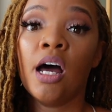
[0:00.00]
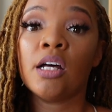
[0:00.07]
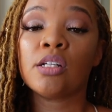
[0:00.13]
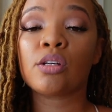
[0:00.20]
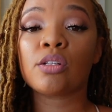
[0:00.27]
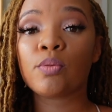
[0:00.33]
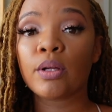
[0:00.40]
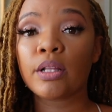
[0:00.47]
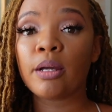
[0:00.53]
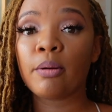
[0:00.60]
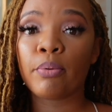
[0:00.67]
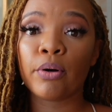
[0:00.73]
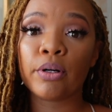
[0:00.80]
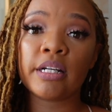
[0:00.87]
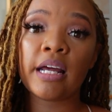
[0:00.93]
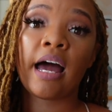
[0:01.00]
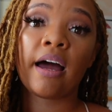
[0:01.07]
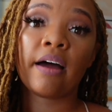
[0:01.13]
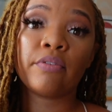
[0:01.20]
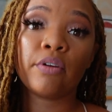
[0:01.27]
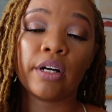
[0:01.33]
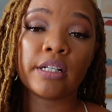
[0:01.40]
So it's really important to
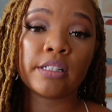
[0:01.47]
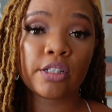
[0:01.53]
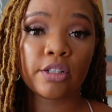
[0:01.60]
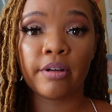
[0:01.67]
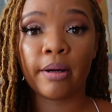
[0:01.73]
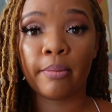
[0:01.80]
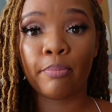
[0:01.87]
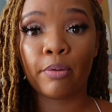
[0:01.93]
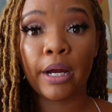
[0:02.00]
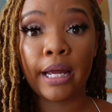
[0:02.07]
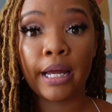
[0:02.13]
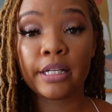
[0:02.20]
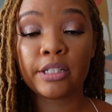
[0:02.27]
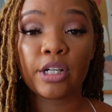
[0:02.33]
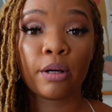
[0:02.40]
have your Instagram page